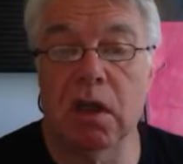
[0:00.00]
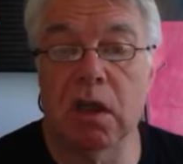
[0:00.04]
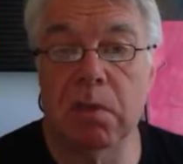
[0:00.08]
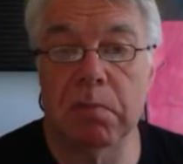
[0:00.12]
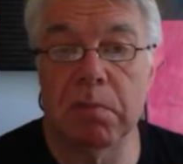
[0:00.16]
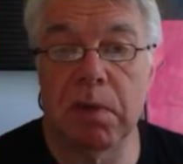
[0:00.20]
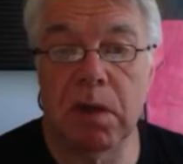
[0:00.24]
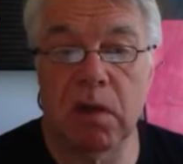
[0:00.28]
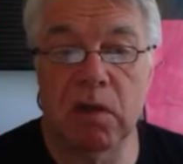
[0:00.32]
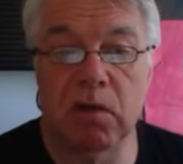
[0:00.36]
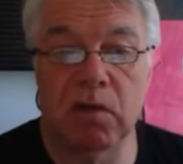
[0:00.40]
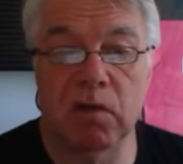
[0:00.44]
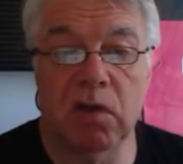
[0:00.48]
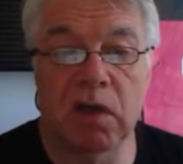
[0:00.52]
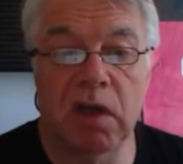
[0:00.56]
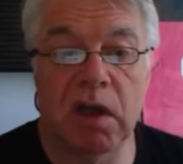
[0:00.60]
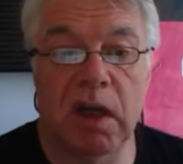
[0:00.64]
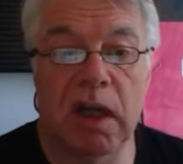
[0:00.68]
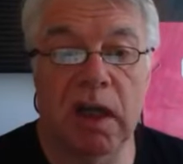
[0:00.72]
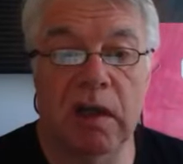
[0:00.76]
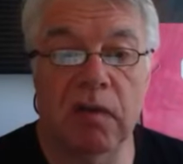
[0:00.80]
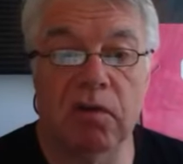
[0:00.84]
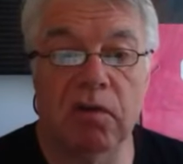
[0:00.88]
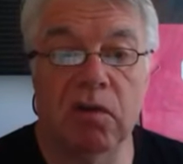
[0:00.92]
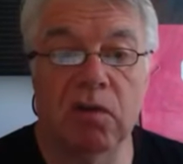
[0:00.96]
pose a
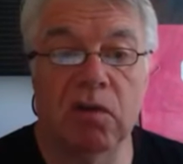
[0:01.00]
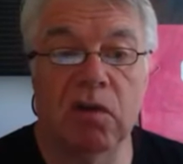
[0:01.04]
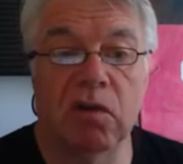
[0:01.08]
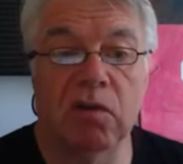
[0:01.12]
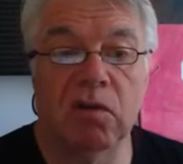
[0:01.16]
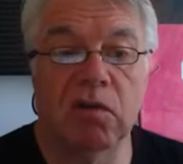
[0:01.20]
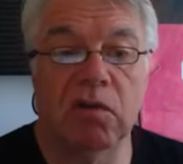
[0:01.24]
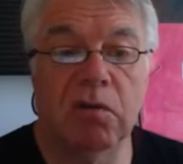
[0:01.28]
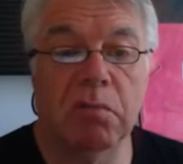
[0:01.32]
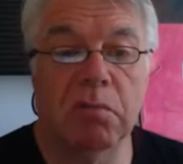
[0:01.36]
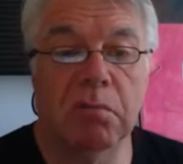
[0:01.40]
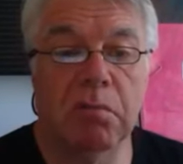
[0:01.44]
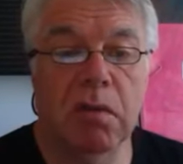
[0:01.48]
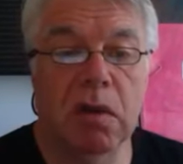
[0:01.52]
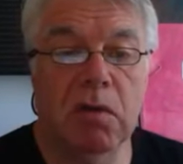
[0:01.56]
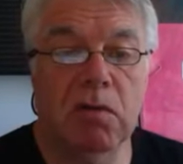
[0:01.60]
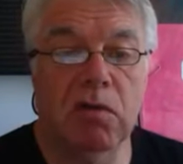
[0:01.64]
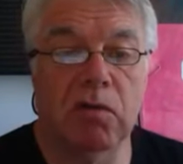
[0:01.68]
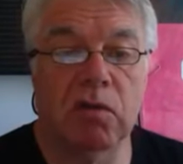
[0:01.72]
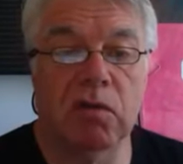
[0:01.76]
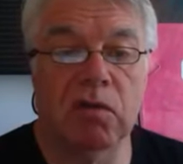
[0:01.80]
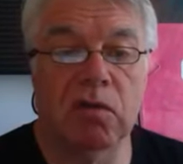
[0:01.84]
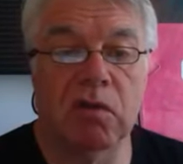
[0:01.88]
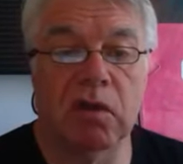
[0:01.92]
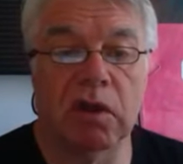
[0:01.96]
hazard to
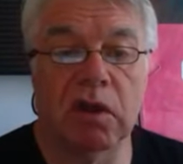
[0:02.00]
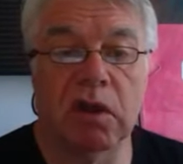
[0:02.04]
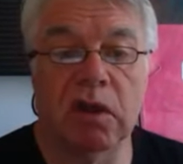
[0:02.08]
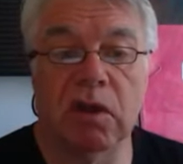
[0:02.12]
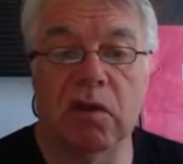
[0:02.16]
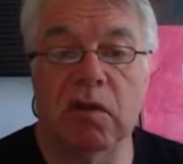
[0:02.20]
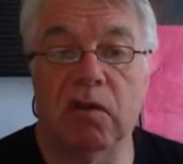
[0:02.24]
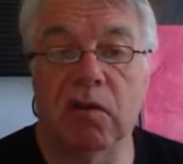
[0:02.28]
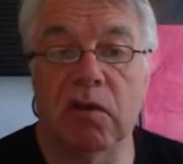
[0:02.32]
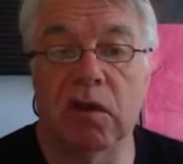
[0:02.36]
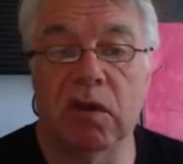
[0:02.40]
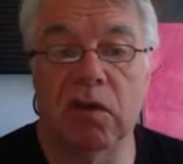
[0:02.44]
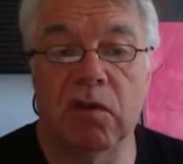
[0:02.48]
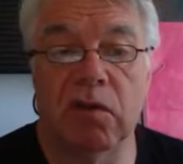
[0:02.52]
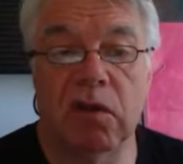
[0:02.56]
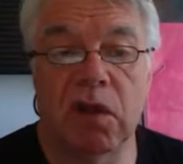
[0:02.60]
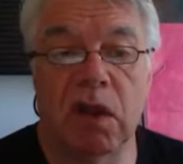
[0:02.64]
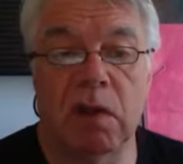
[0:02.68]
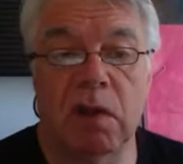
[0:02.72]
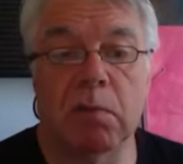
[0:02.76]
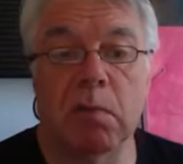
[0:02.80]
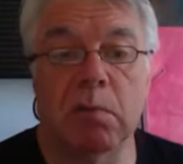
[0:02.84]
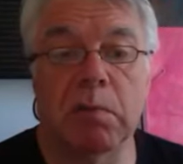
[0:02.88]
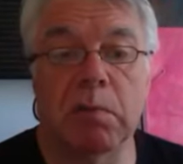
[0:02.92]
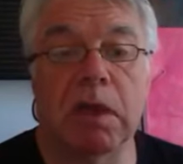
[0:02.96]
motorcyclists. And this
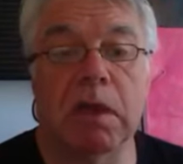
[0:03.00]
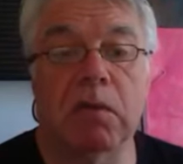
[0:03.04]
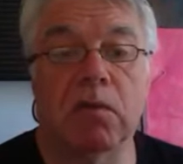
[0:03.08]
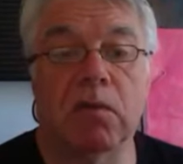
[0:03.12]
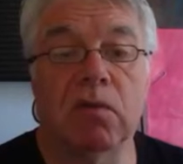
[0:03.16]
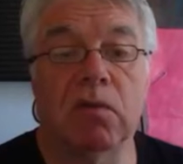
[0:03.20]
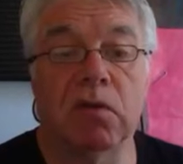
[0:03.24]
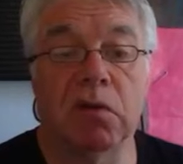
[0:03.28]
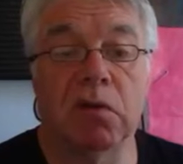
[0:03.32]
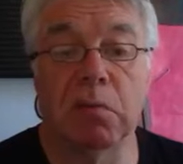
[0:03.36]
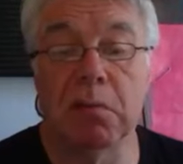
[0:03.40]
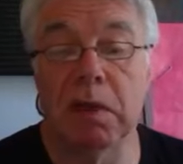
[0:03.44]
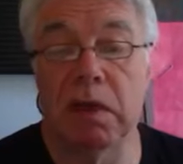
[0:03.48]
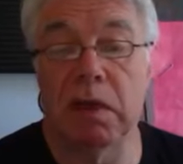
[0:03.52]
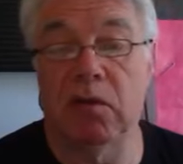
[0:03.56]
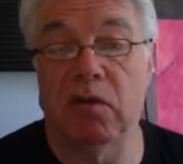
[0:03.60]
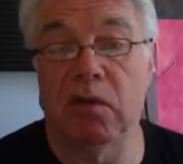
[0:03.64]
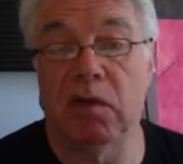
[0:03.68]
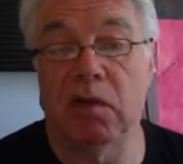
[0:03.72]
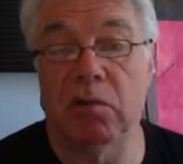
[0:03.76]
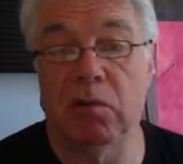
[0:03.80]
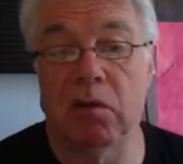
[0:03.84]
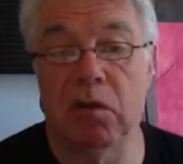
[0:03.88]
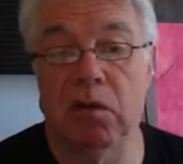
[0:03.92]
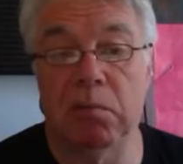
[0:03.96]
came about during a
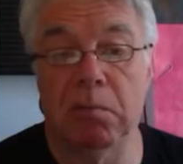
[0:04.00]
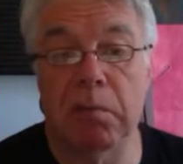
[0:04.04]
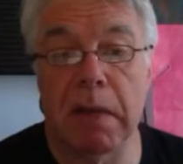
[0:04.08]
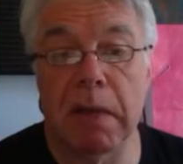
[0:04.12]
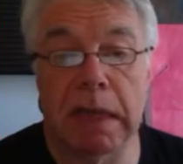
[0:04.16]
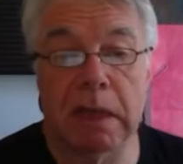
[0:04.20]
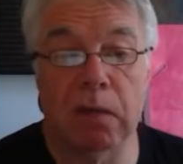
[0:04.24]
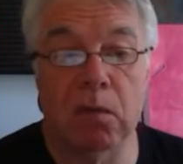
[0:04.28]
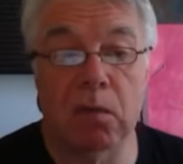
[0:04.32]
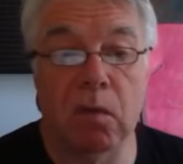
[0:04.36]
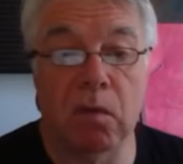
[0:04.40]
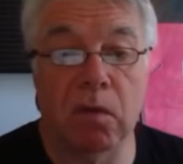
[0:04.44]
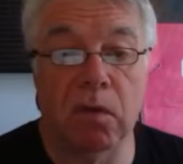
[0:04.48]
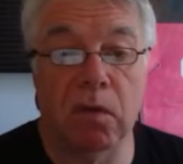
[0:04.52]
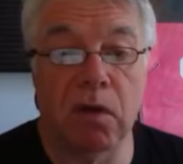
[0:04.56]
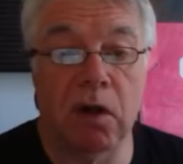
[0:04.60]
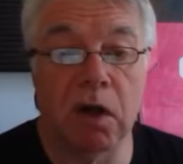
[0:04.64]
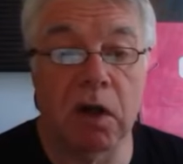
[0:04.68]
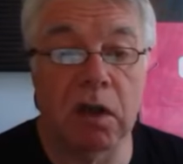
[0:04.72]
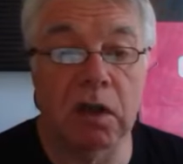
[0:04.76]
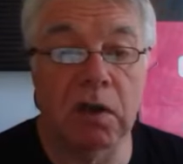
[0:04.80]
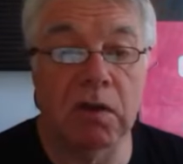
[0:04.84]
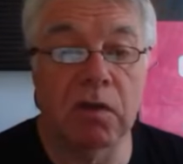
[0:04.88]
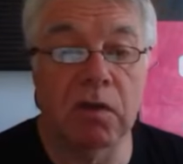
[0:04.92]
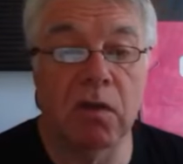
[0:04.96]
meeting with MAG Northern
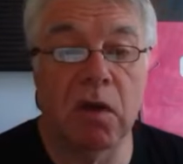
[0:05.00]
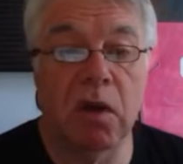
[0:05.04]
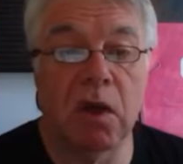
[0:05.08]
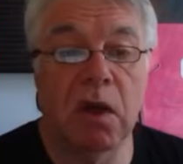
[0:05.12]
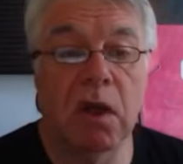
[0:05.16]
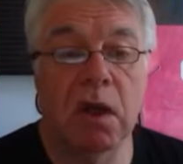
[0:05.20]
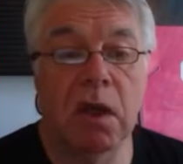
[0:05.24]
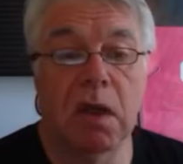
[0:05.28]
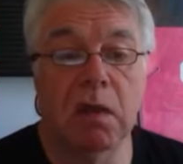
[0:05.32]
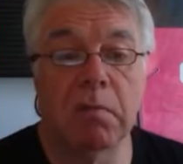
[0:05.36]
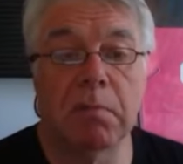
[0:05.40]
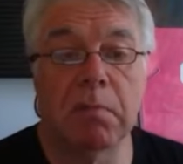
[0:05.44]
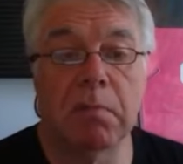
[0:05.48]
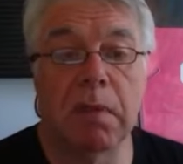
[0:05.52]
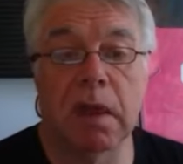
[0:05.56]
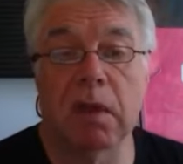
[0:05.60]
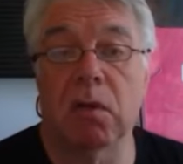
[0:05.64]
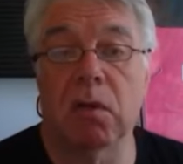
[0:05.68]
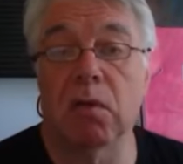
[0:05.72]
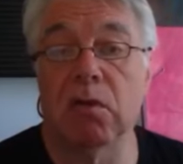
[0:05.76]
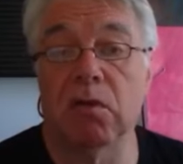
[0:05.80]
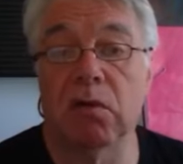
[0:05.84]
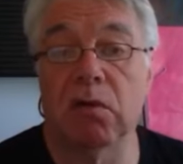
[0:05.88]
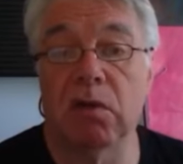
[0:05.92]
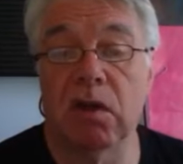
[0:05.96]
Ireland
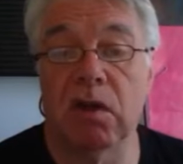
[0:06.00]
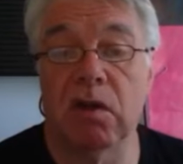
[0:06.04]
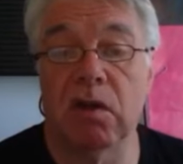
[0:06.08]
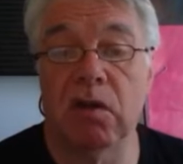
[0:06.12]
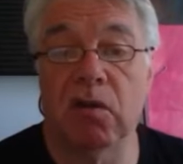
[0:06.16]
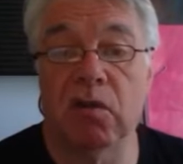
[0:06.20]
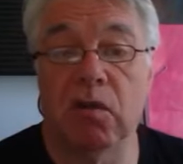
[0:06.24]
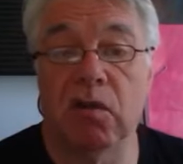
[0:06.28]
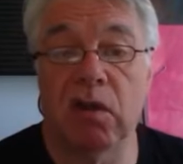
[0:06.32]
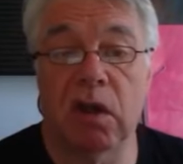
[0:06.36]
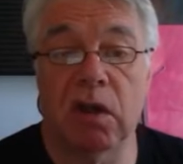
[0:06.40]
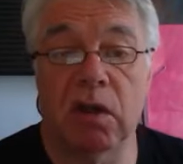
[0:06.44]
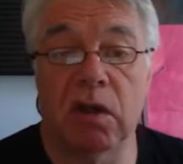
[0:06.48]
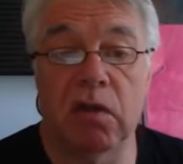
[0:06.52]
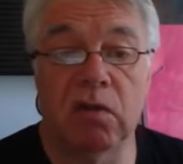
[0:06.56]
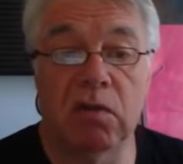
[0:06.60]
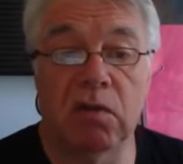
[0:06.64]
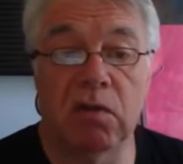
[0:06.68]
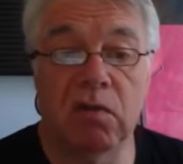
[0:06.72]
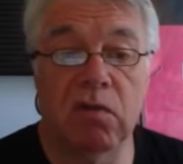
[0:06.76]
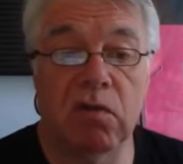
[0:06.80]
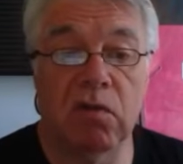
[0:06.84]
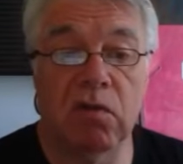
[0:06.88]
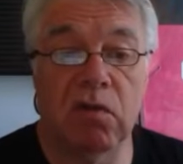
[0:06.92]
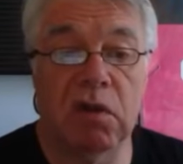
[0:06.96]
back on the 2nd
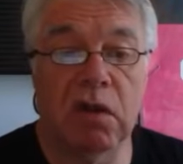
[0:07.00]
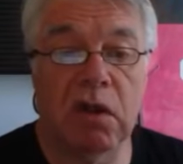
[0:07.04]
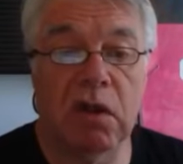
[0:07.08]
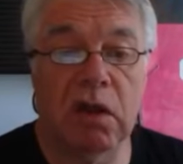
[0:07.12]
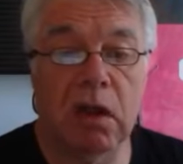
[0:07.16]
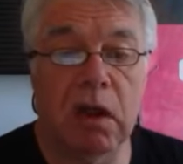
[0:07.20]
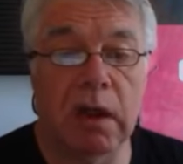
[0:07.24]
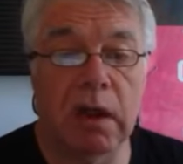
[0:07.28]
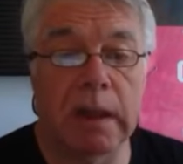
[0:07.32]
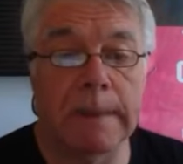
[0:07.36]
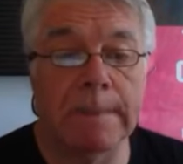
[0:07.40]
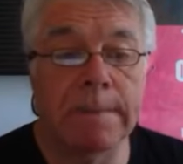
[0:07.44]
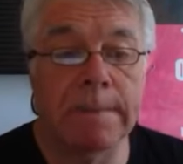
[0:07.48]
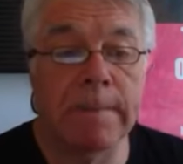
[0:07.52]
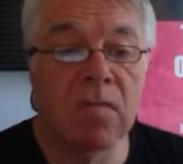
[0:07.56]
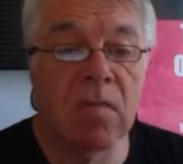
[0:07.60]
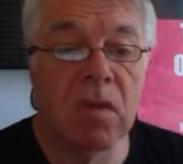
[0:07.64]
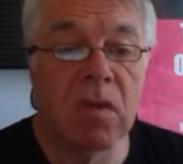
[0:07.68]
of July.